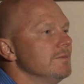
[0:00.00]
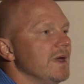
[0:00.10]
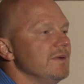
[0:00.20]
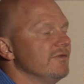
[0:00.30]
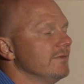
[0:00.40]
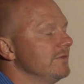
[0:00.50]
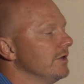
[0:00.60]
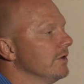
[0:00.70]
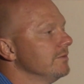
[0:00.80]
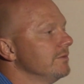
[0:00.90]
Maybe, you
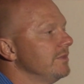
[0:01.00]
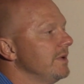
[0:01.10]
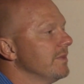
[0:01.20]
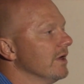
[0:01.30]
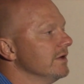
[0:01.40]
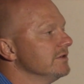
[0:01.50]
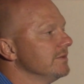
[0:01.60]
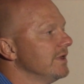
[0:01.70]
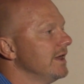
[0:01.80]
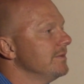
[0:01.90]
know, be married
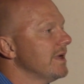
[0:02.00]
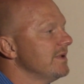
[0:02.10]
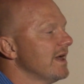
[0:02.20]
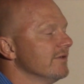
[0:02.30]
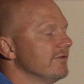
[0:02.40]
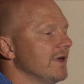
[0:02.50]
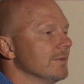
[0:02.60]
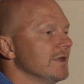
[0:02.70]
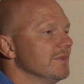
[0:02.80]
someday, maybe have a family.